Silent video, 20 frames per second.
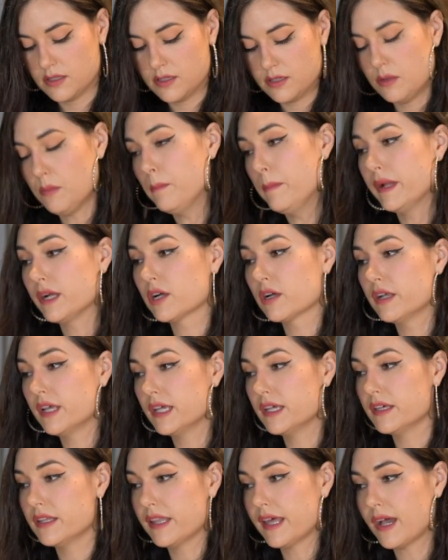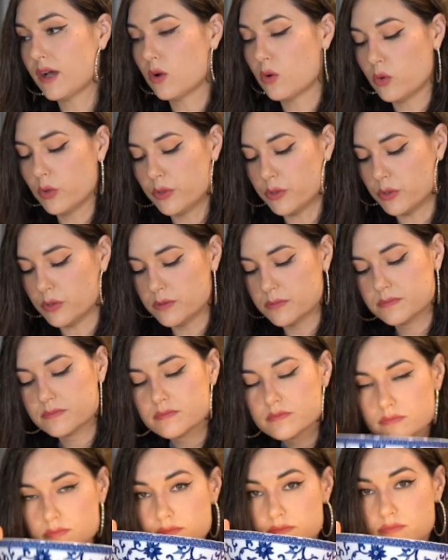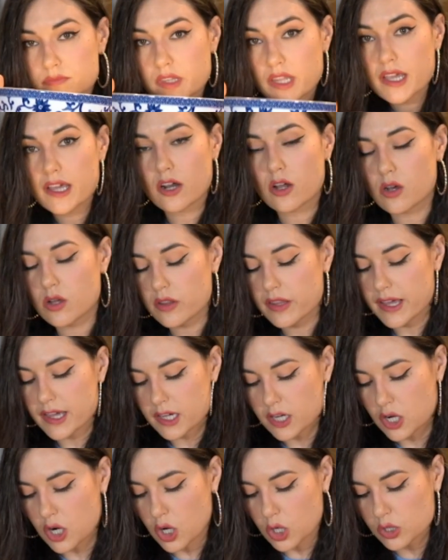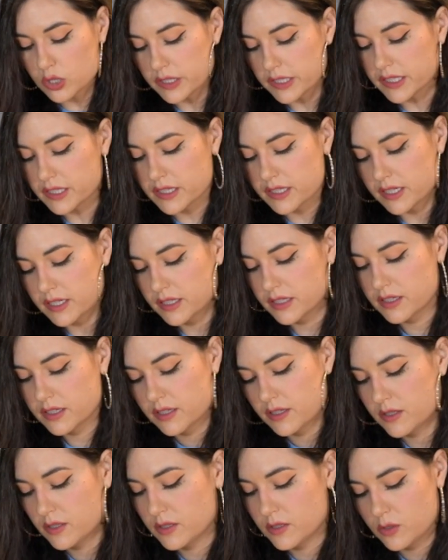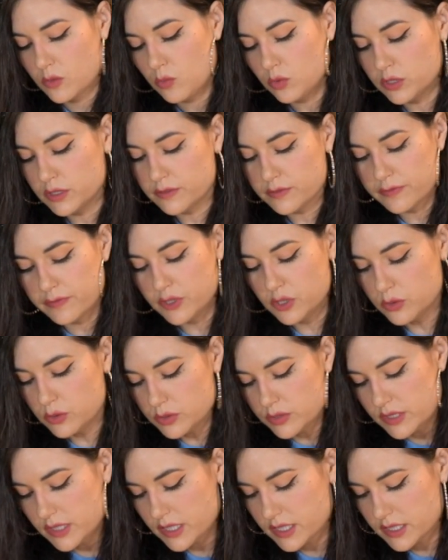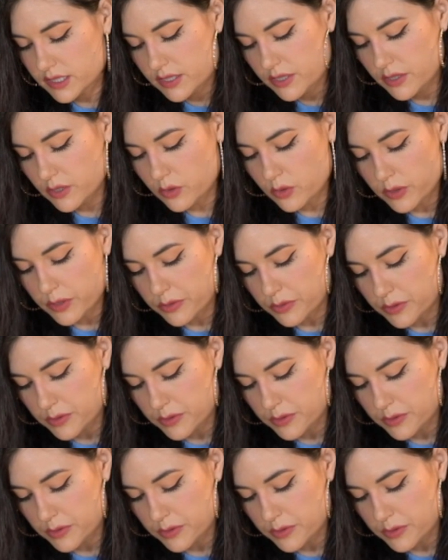marinate in that oil, and all that garlic will infuse into the oil.